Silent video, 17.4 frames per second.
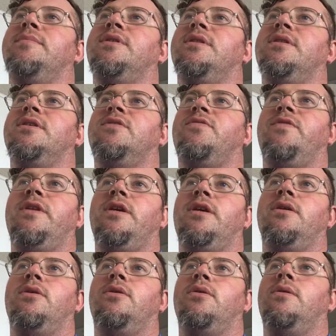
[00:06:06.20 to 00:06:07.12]
in this
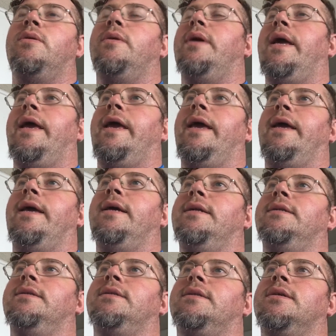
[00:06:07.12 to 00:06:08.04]
video
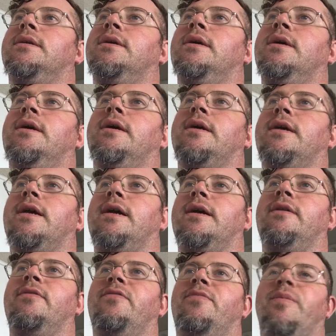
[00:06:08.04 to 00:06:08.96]
and
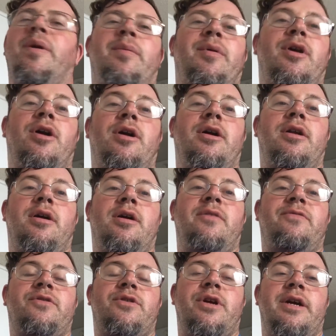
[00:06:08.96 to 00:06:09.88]
kind of maybe gone
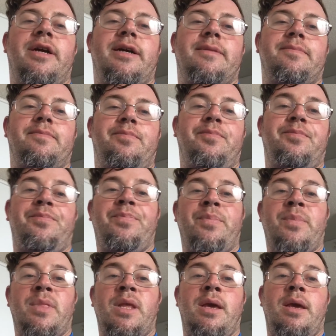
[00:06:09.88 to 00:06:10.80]
off track.
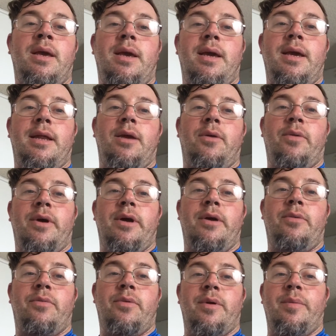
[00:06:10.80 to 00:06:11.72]

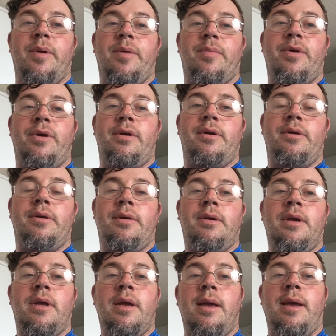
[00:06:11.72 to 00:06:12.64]
Anyway, remember,
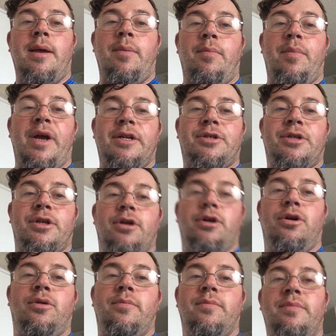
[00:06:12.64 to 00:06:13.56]

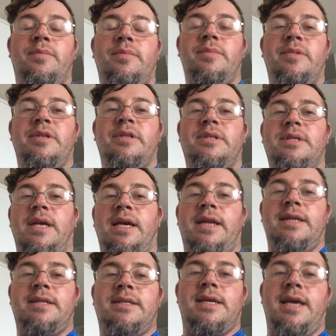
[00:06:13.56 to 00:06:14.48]
Metronome, set
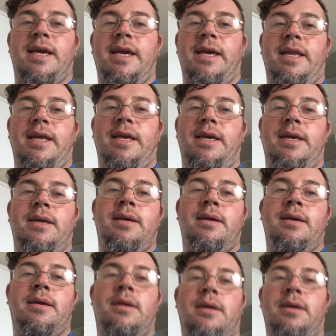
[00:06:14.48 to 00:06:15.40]
it to 80,
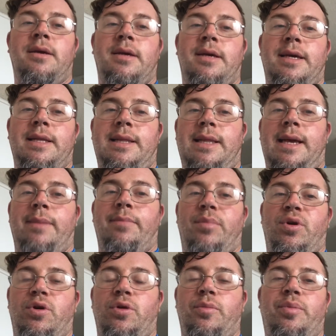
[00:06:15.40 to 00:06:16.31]
get that
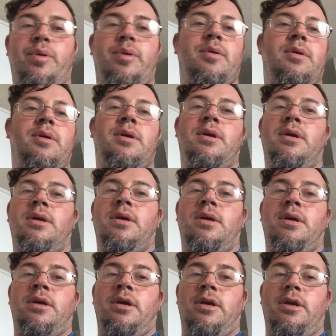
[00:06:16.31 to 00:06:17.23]
boop,
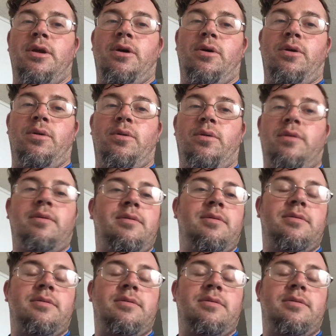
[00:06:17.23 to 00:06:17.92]
you know,